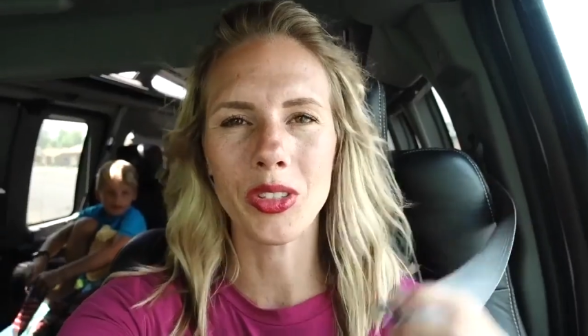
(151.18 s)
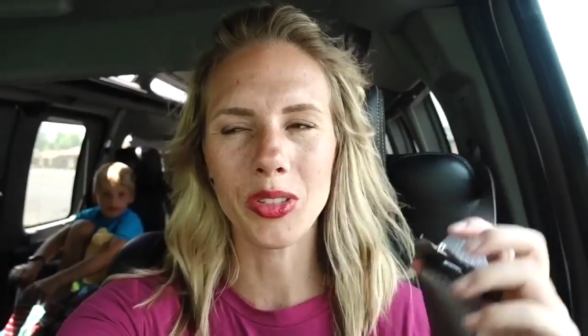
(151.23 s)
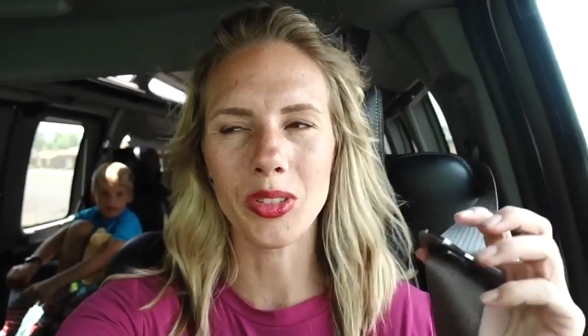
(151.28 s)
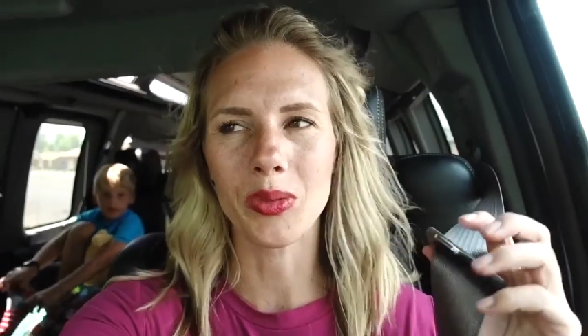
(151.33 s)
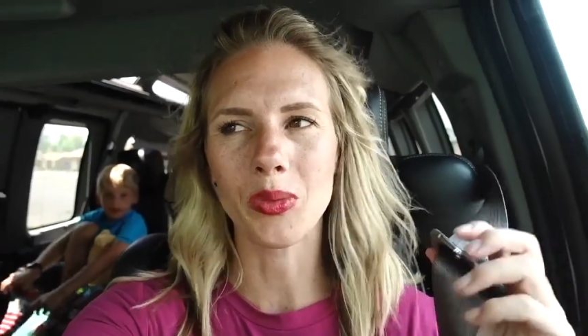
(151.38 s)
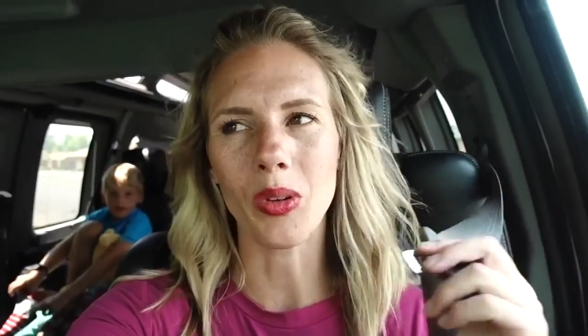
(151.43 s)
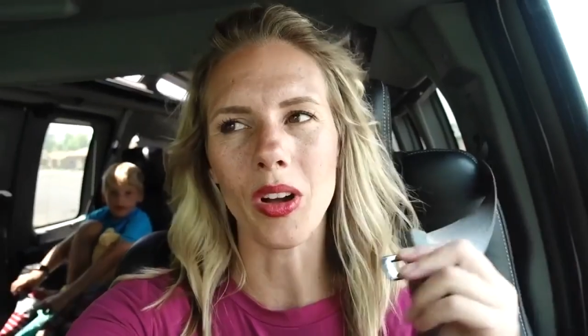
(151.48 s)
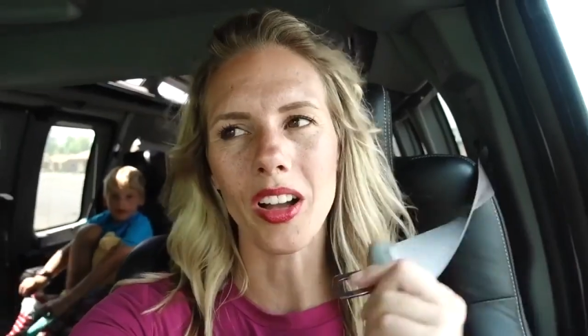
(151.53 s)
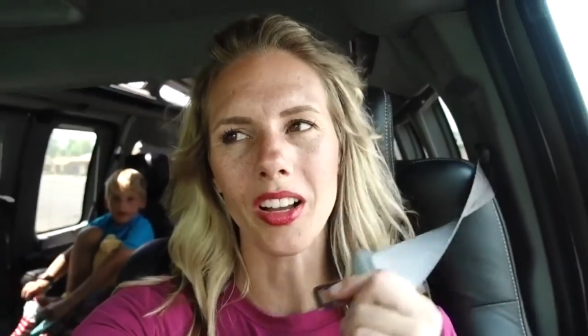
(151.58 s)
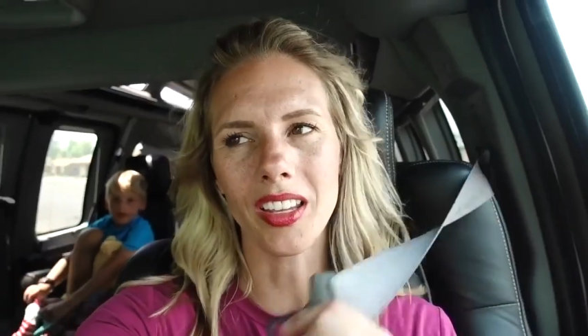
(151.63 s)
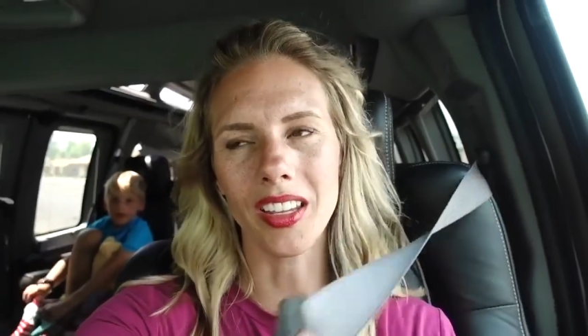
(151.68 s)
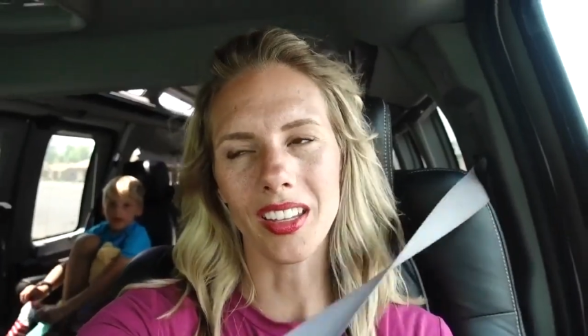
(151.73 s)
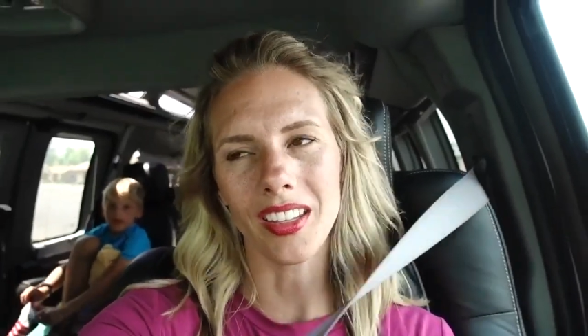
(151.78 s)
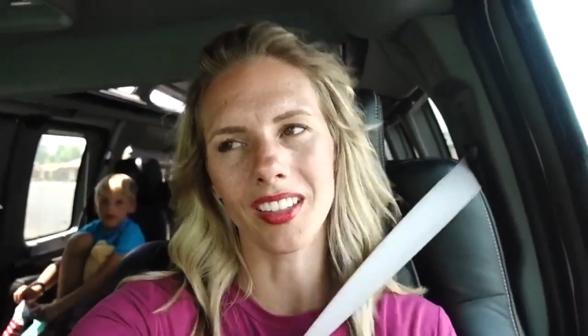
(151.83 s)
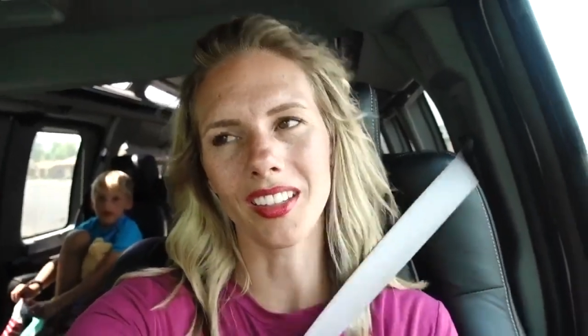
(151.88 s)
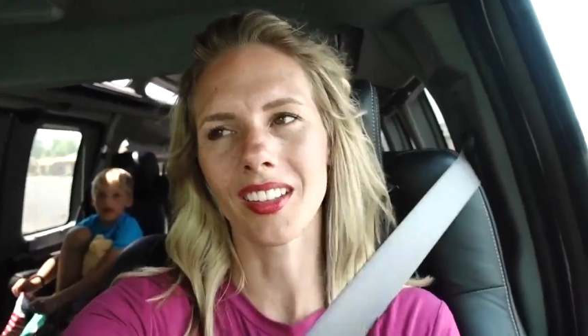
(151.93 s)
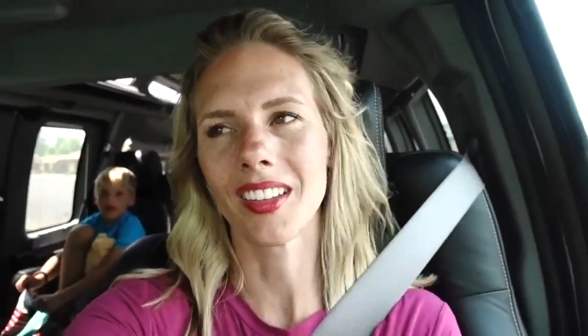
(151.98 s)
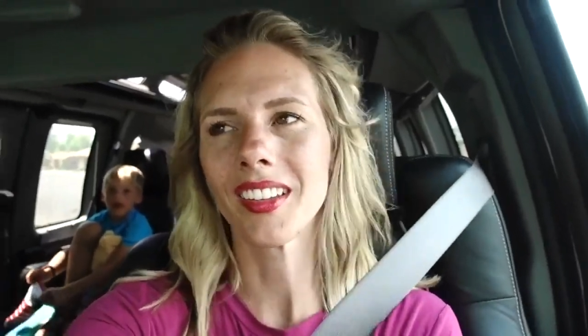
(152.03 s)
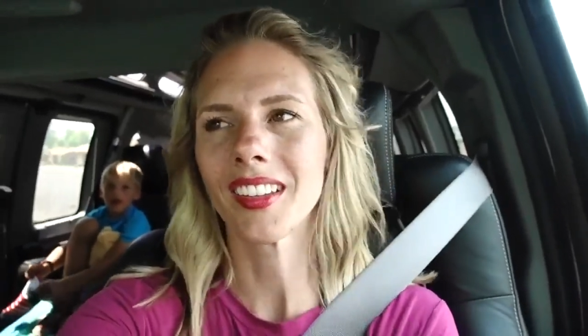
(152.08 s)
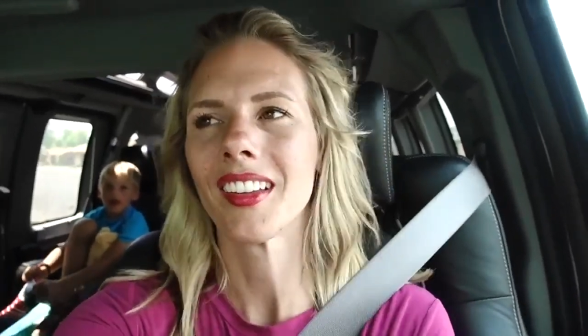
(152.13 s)
She was
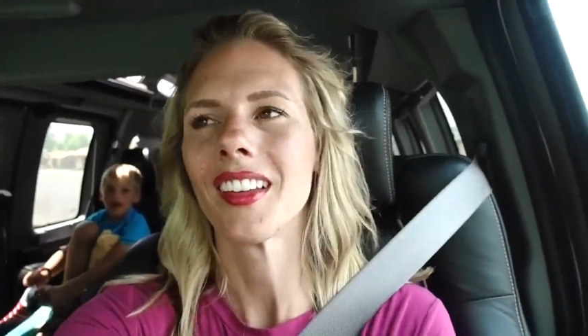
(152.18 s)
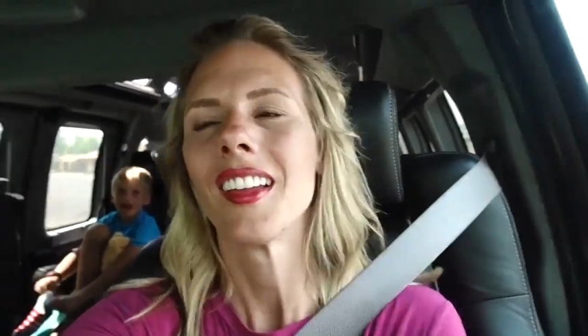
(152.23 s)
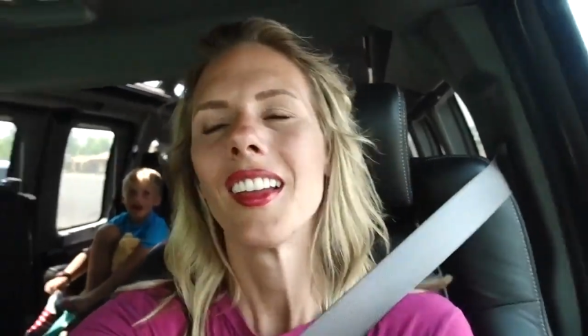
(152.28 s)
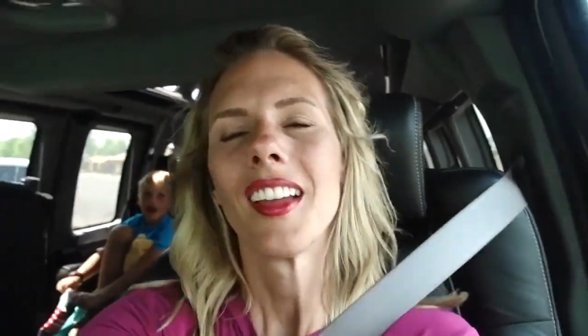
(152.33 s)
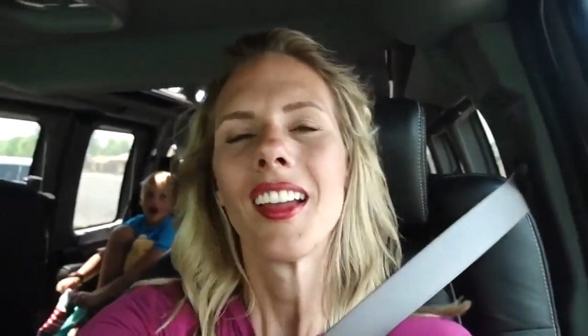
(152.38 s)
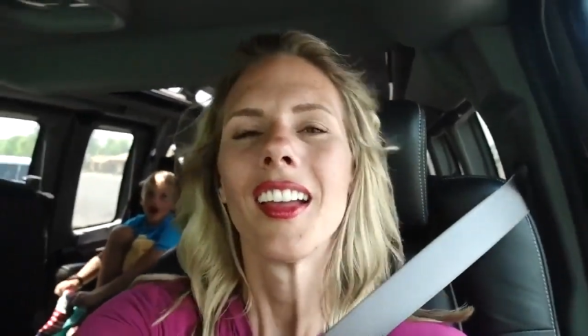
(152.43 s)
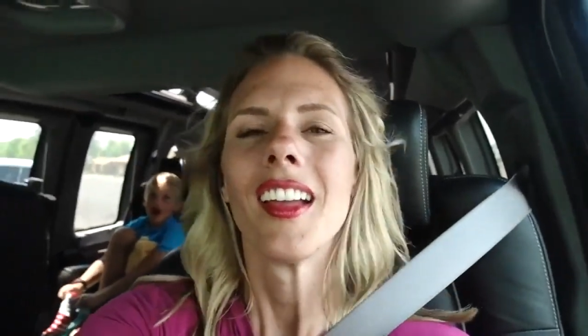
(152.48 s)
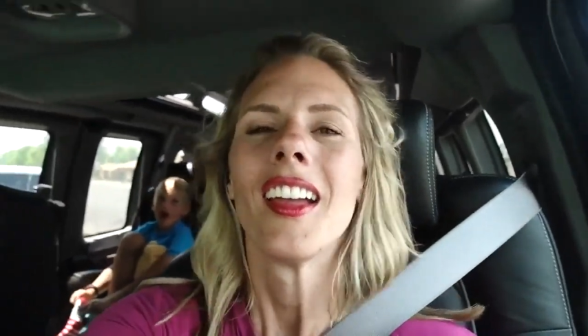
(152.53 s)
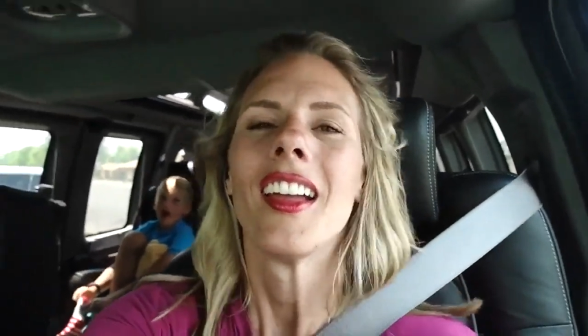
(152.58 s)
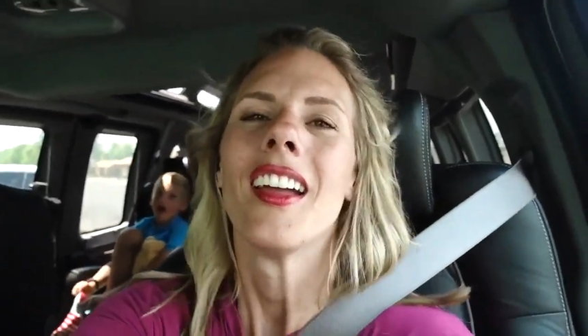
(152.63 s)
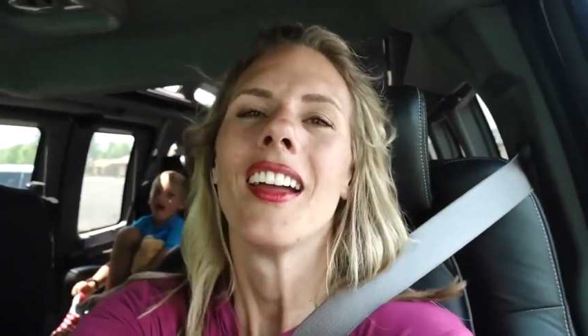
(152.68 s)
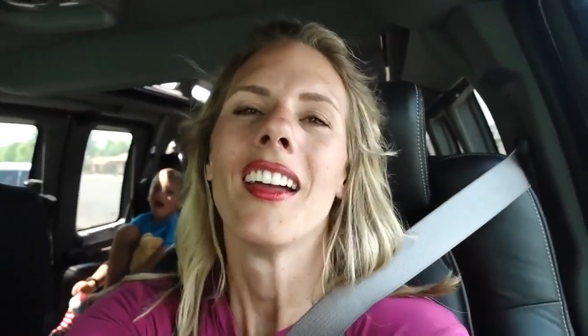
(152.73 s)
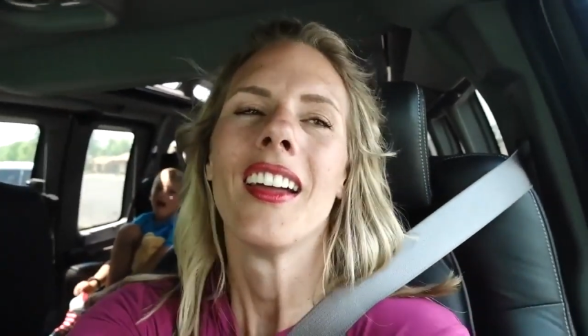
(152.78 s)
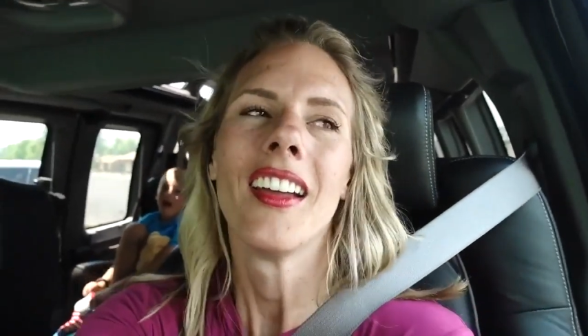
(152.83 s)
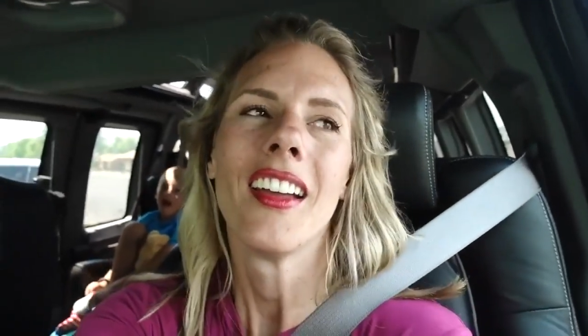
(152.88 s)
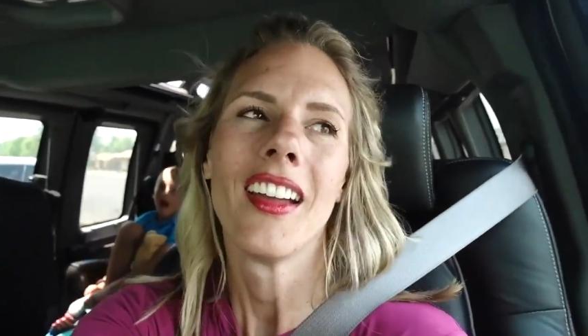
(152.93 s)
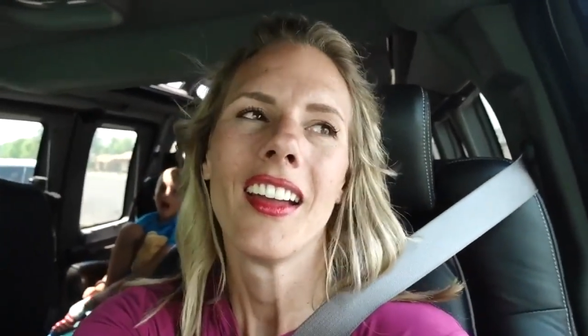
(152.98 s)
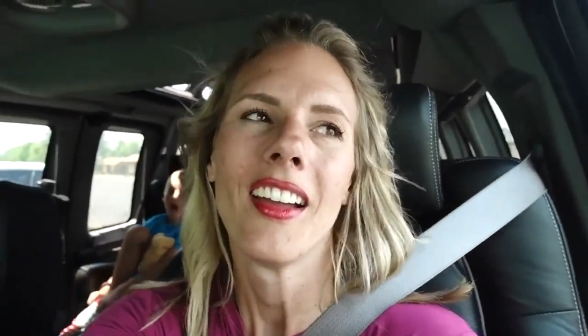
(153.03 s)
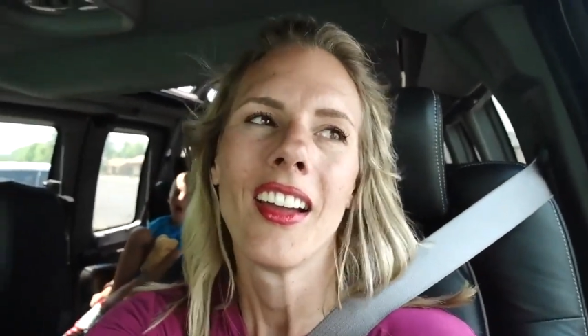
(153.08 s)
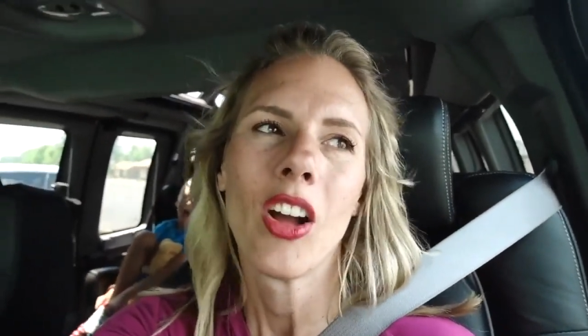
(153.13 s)
walking,
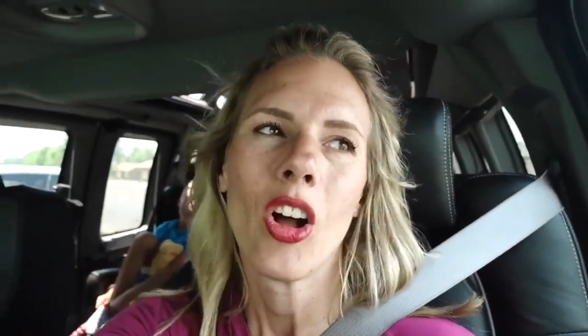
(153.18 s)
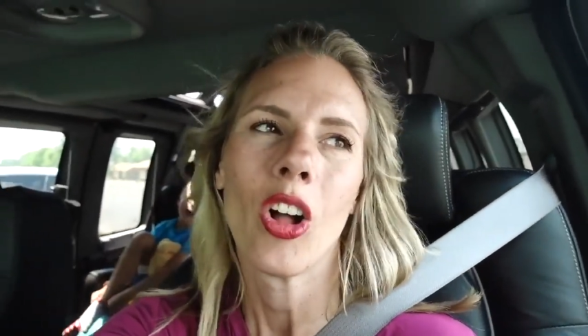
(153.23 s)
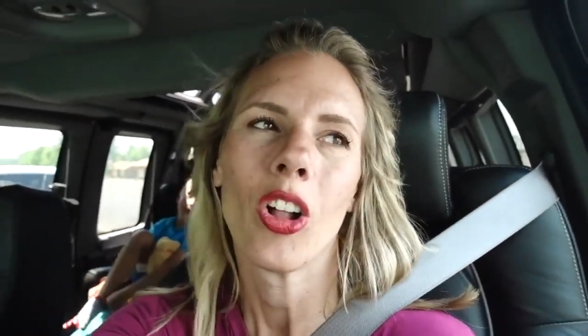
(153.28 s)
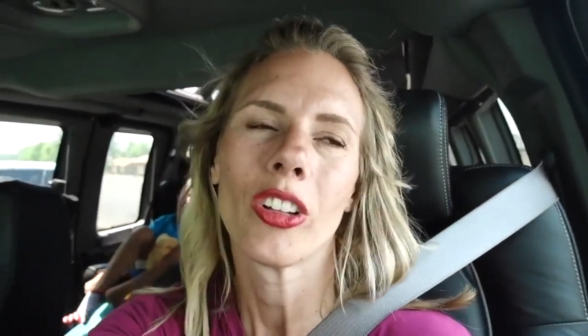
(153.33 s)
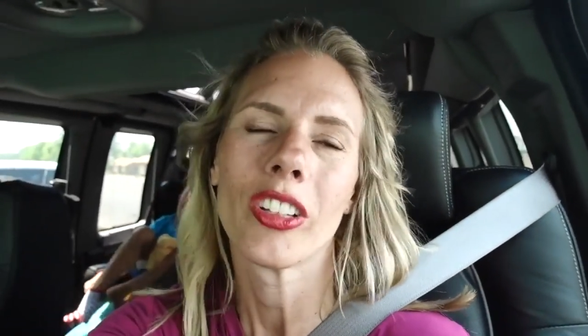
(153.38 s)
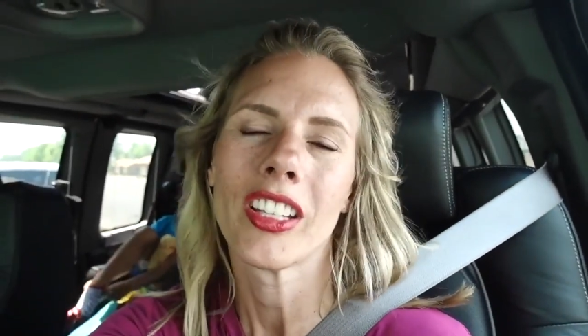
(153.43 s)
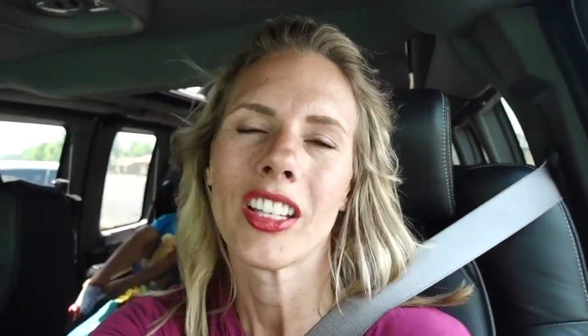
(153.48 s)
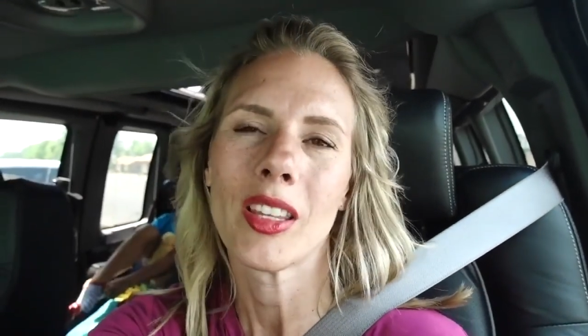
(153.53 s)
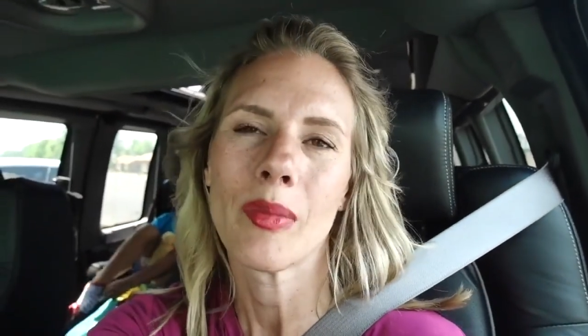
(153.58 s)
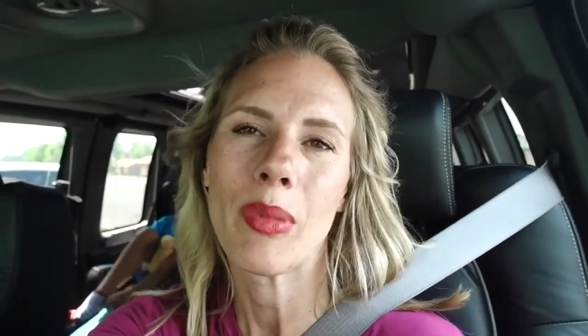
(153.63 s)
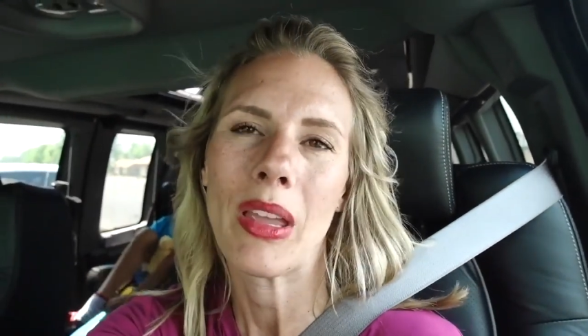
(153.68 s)
holding